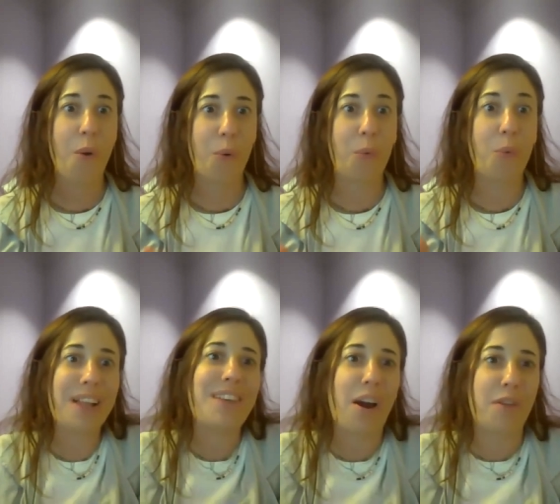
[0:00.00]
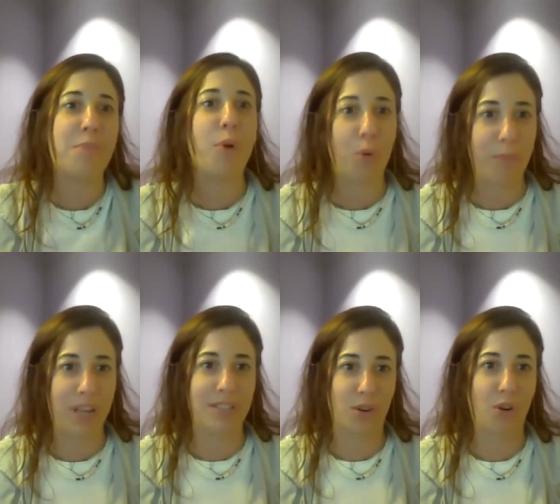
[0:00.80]
what are the
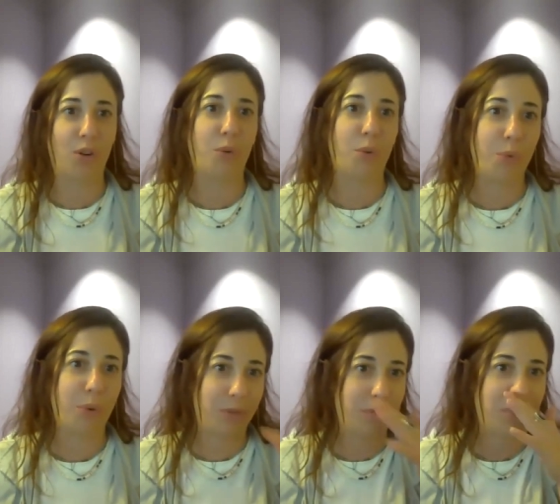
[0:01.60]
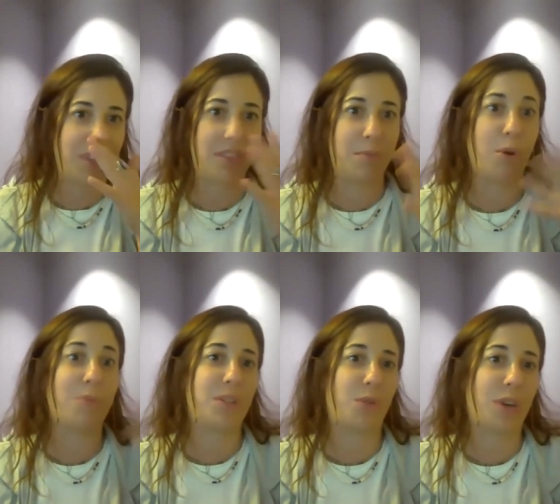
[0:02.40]
moments. So the
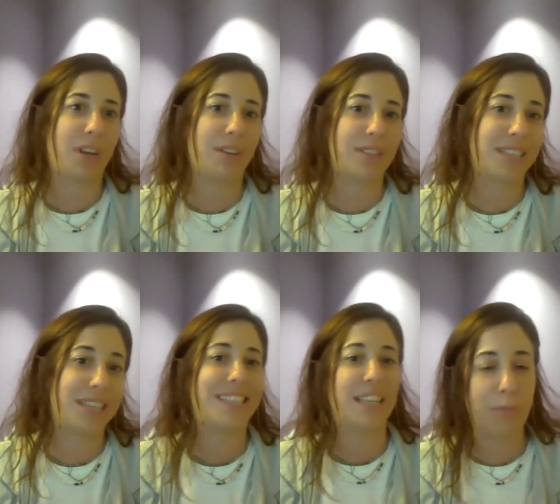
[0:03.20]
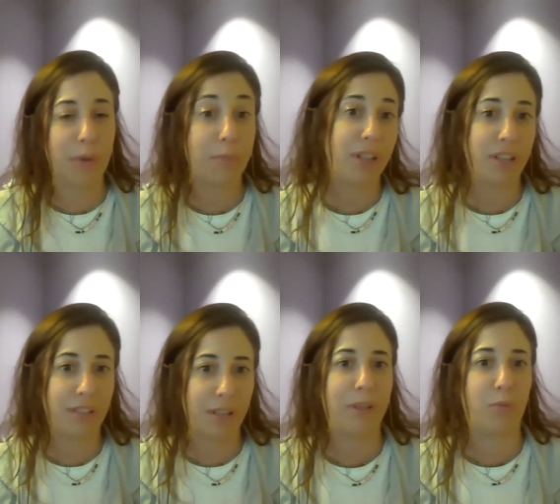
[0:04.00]
moments you can succeed maybe a
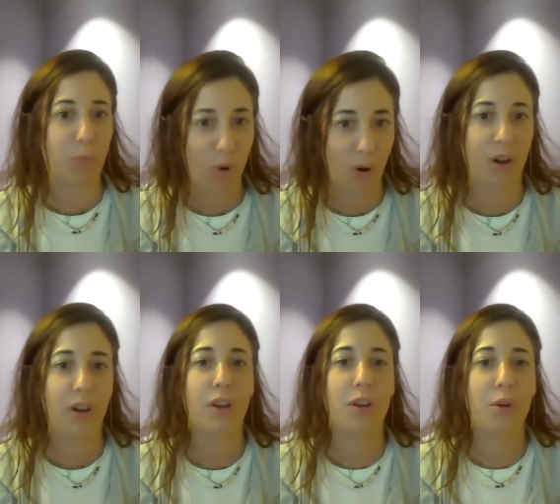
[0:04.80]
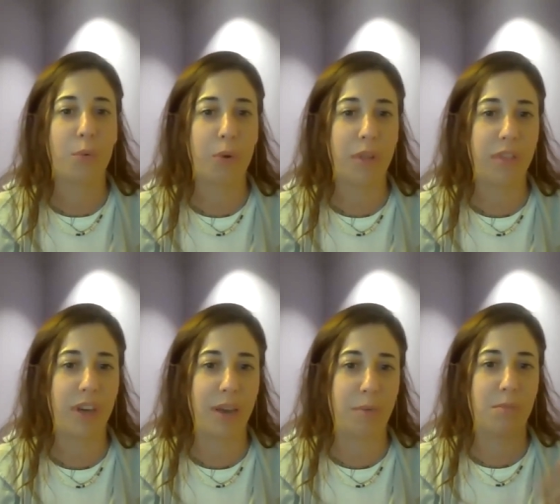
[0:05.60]
little bit more with
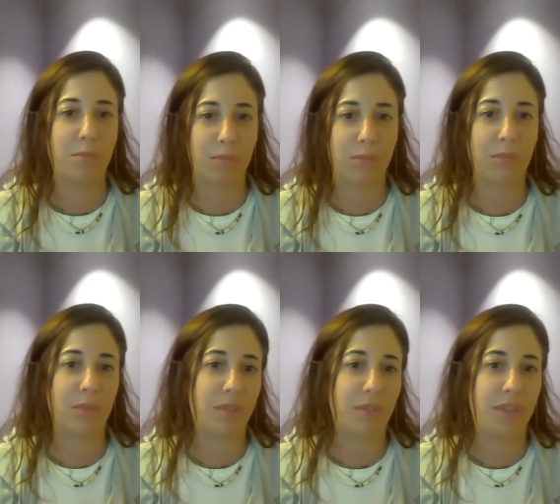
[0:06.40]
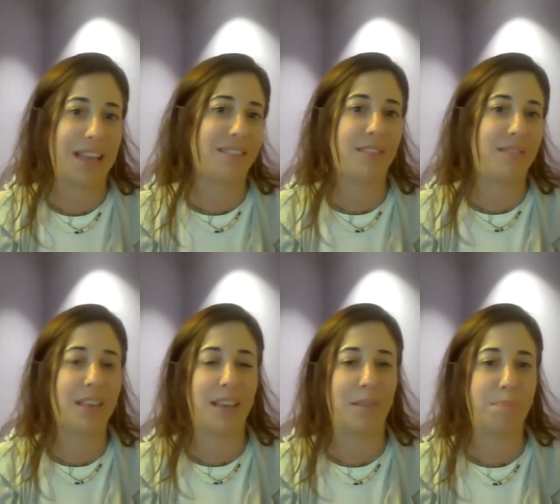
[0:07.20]
that
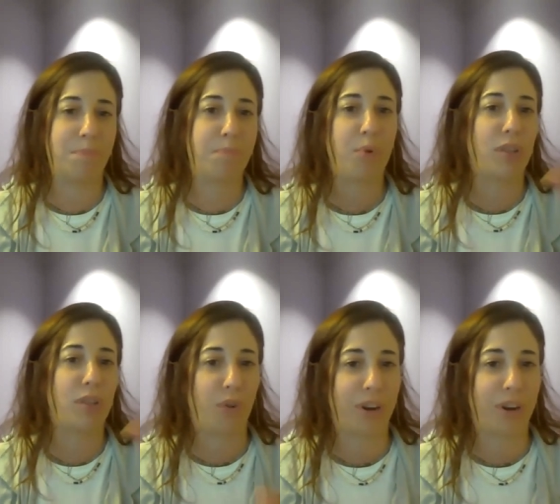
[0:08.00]
point for